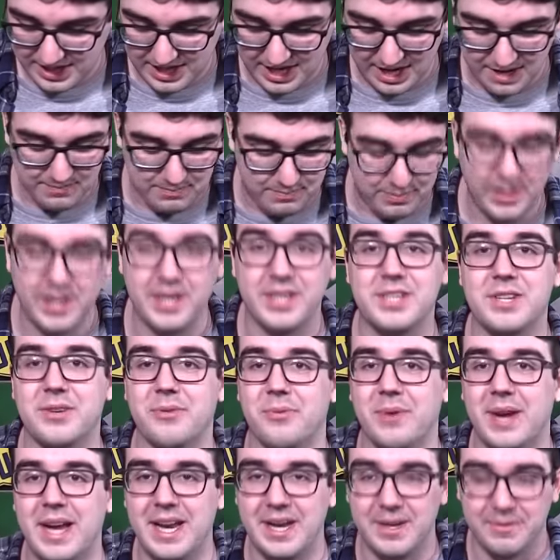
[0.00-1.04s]
I got a bunch
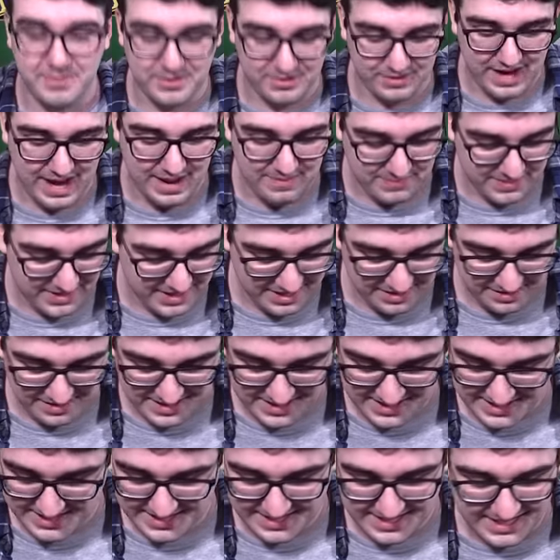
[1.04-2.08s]
of random crap in here.
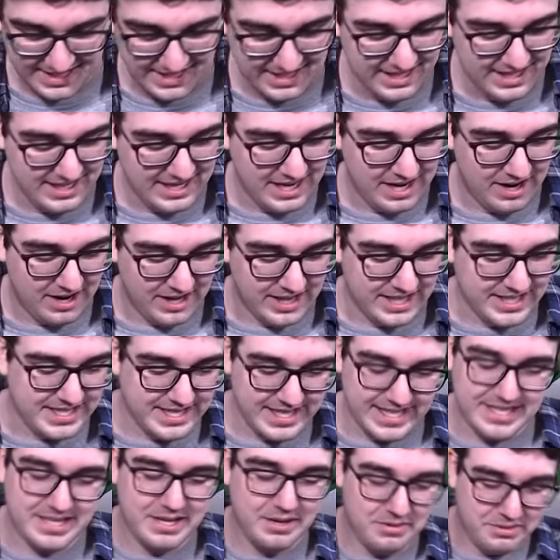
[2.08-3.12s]
This is, all right,
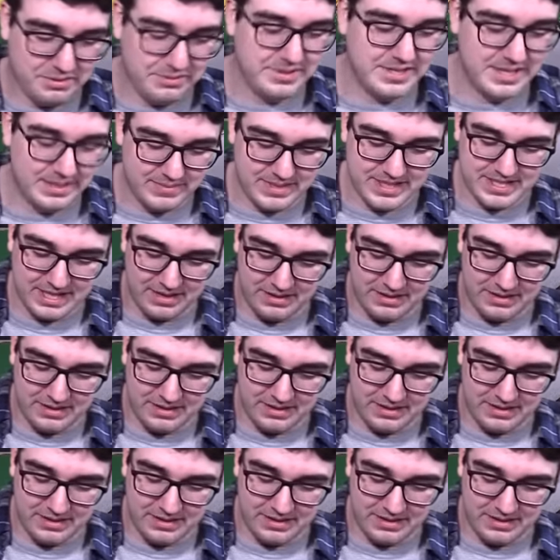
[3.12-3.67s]
let's go through some of this.